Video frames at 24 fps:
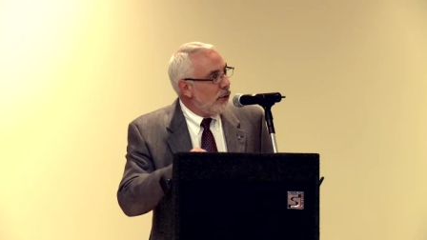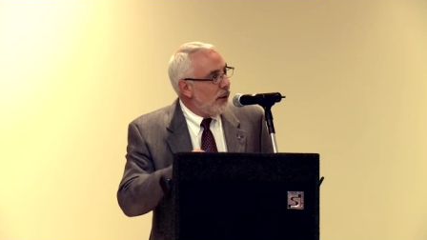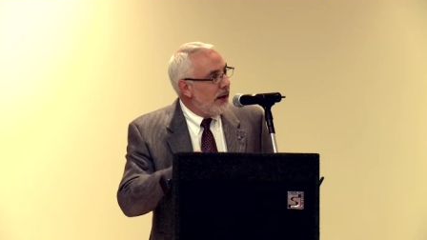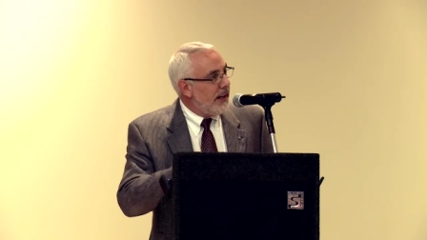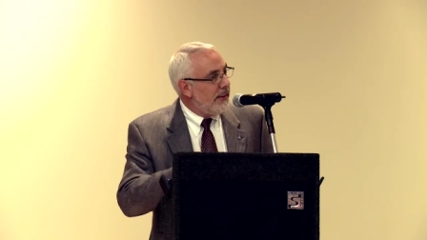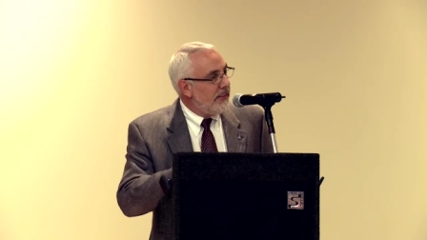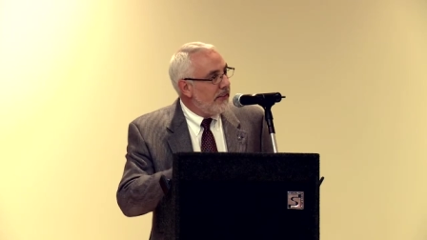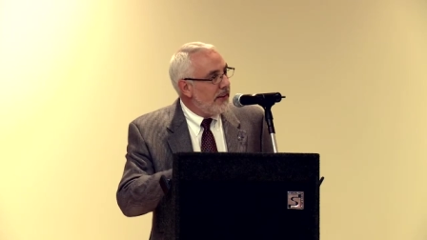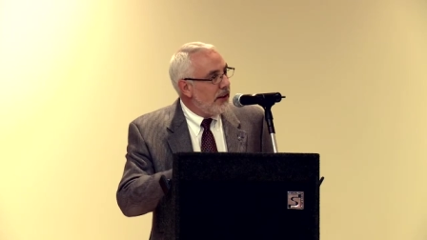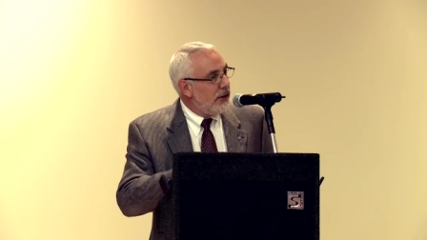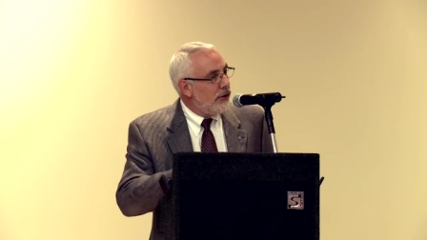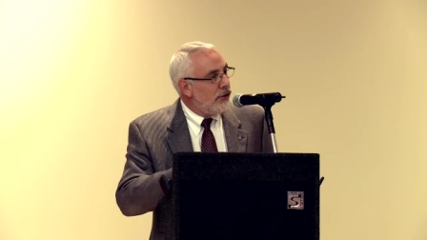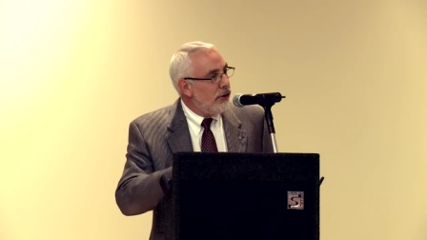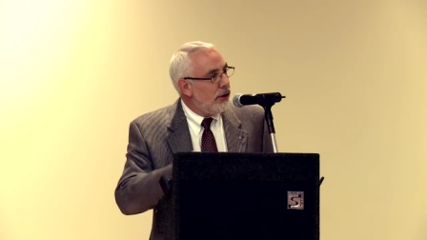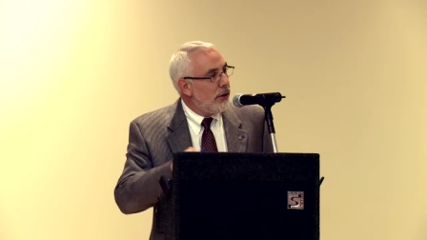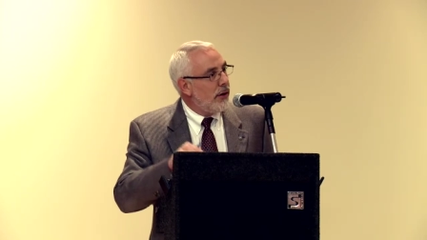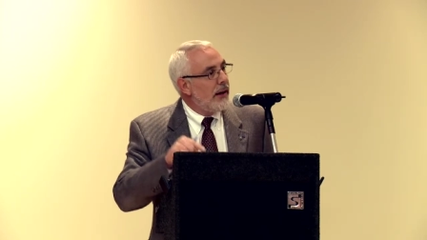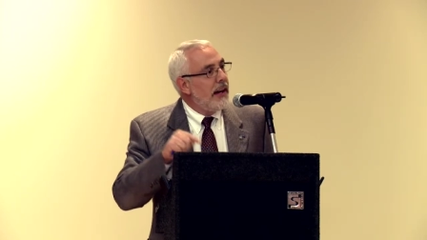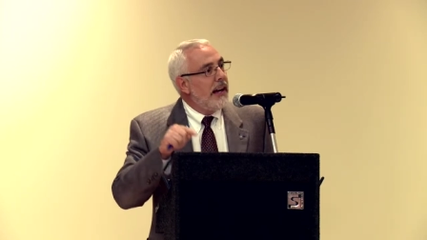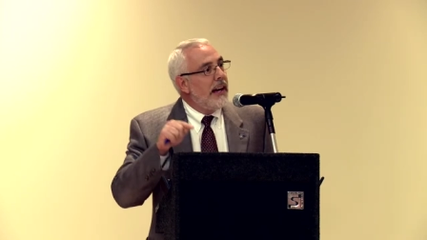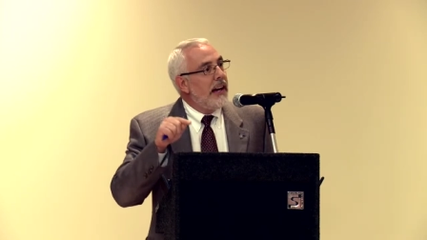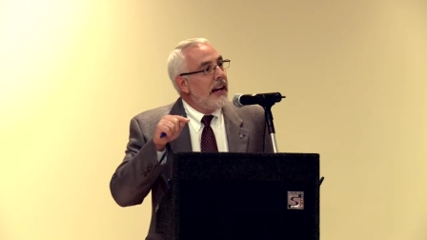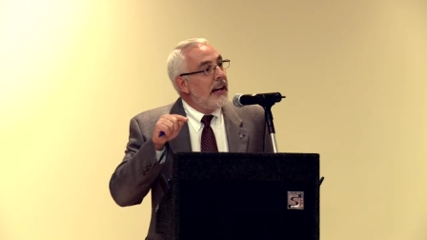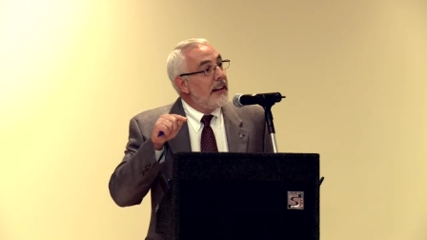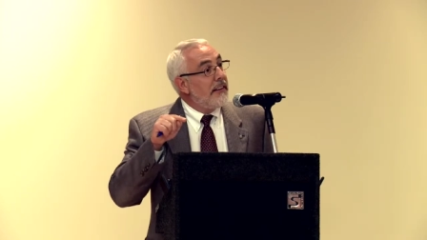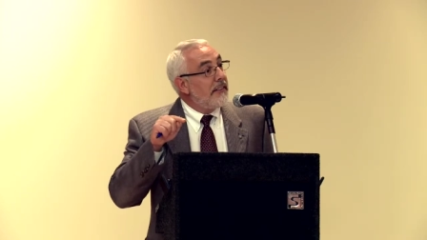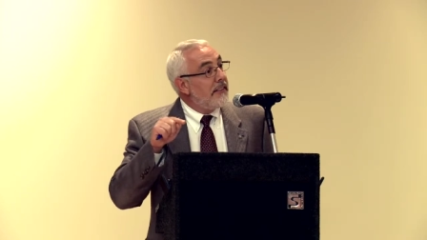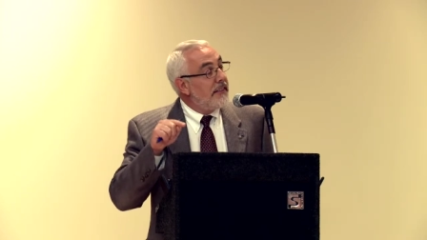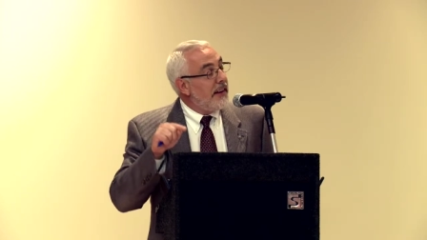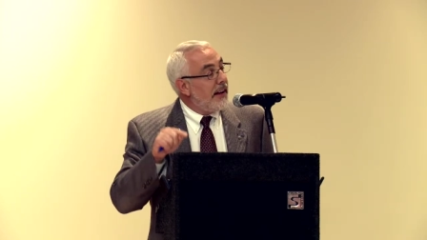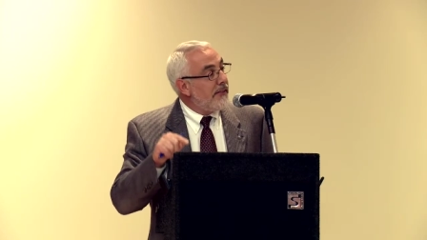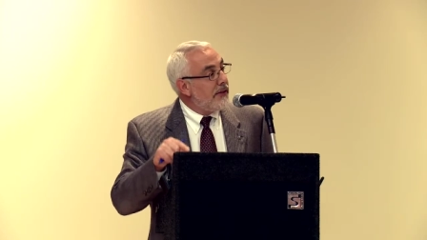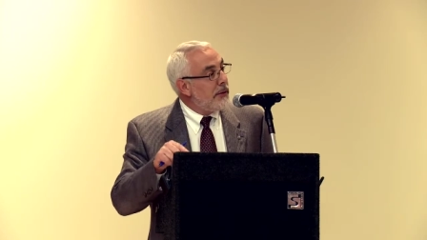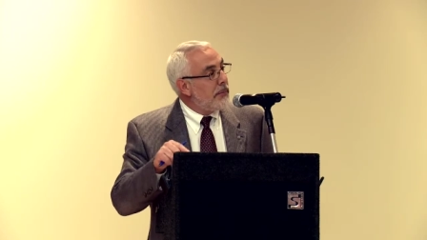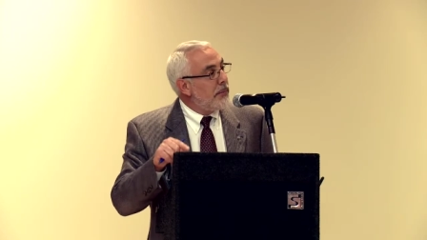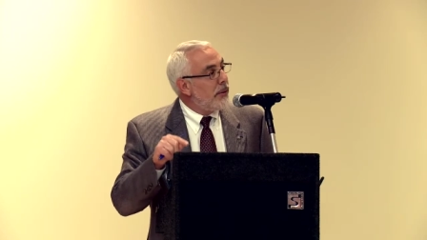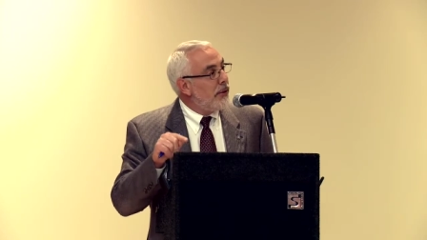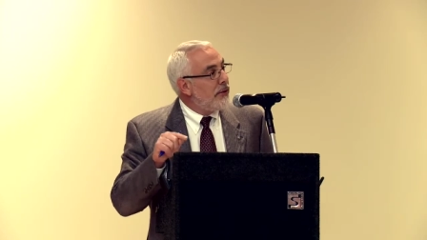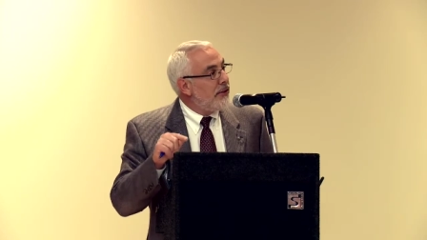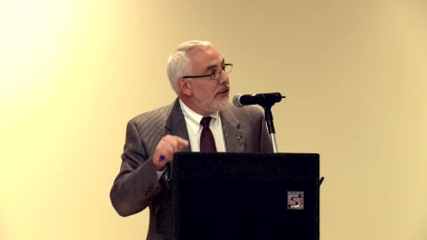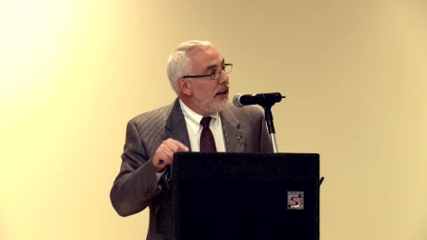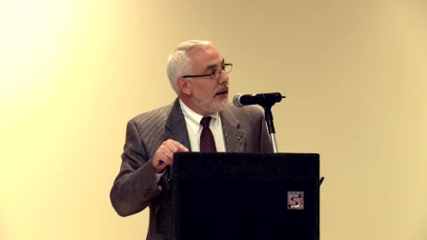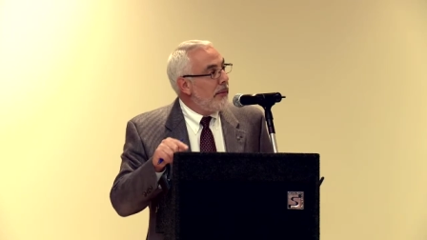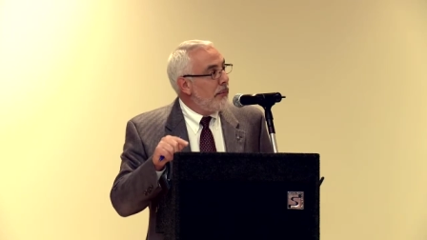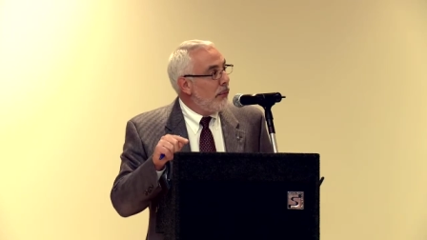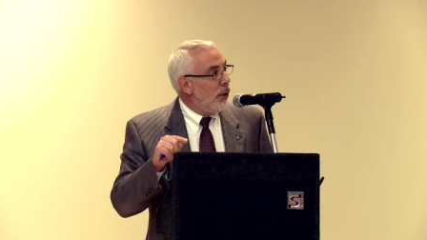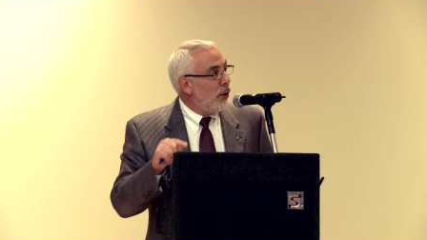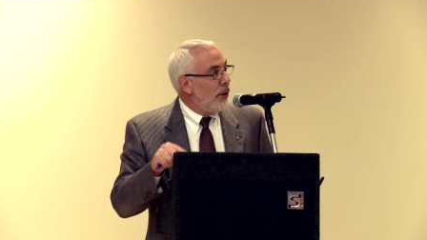raise this year and
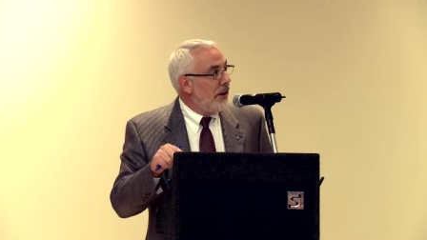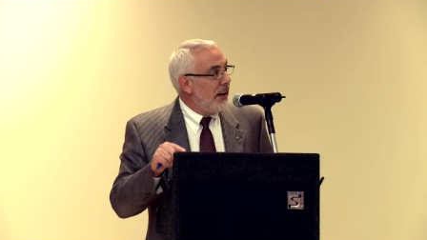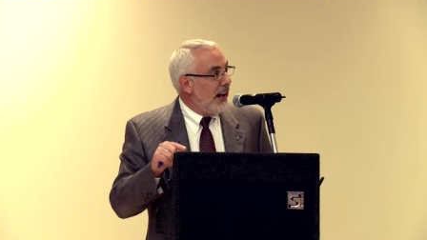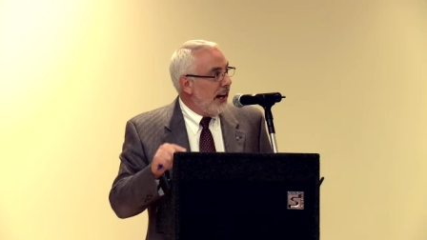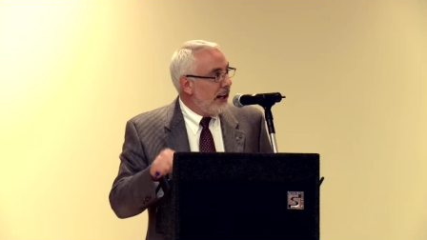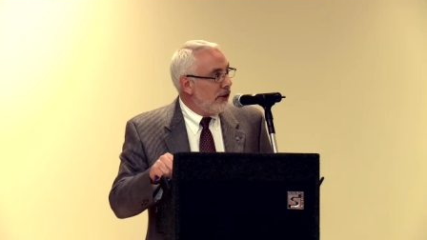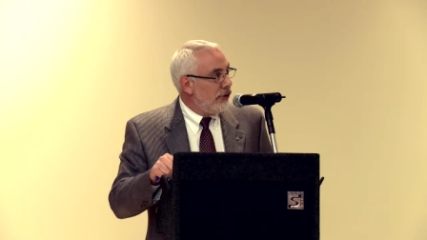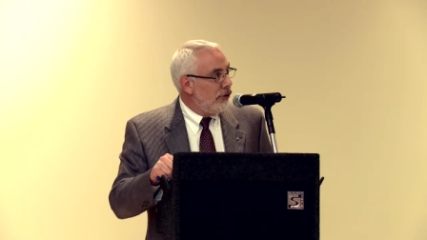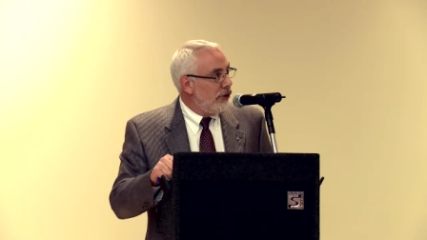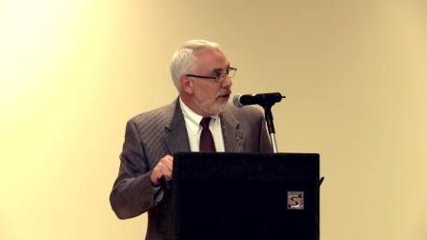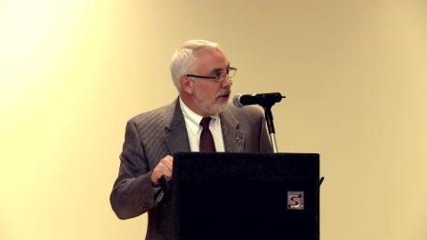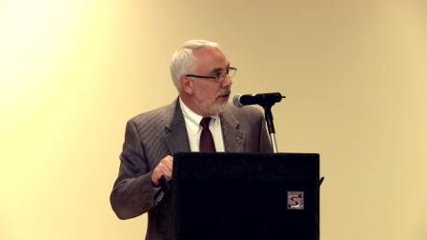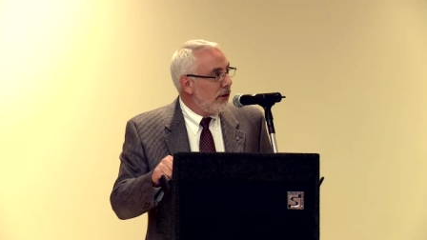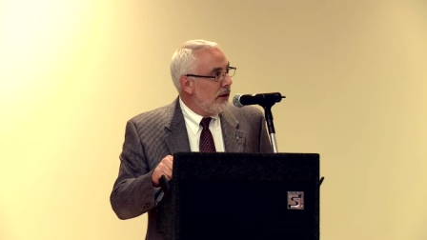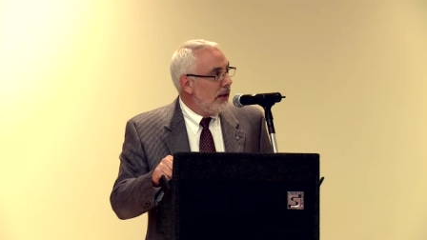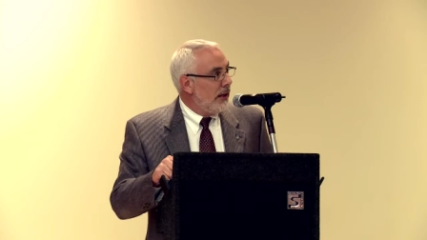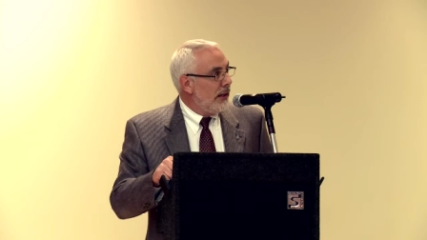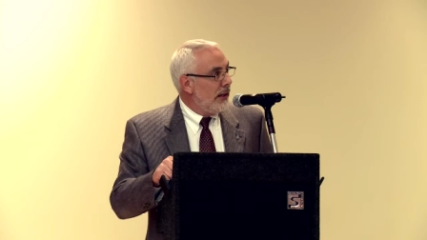7% more next year.